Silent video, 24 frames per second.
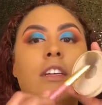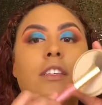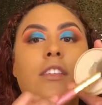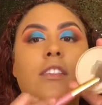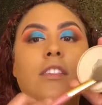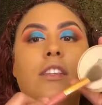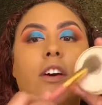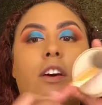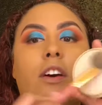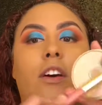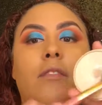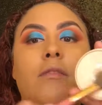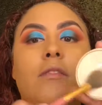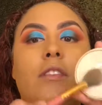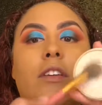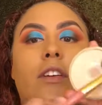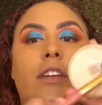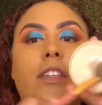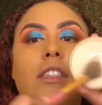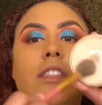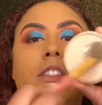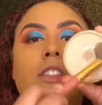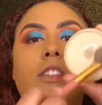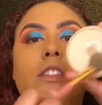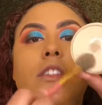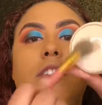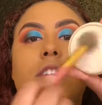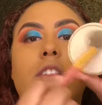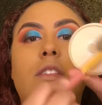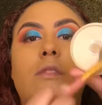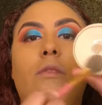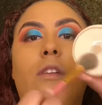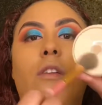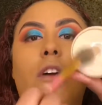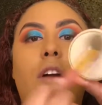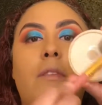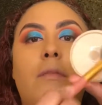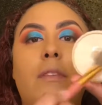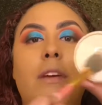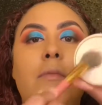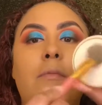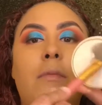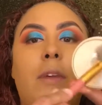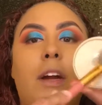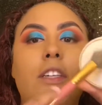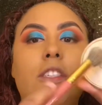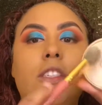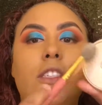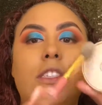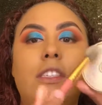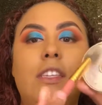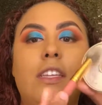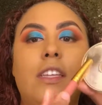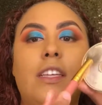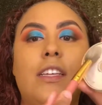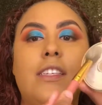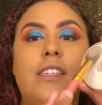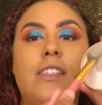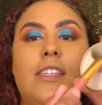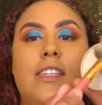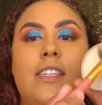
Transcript: So I'm going to just swirl my brush into this.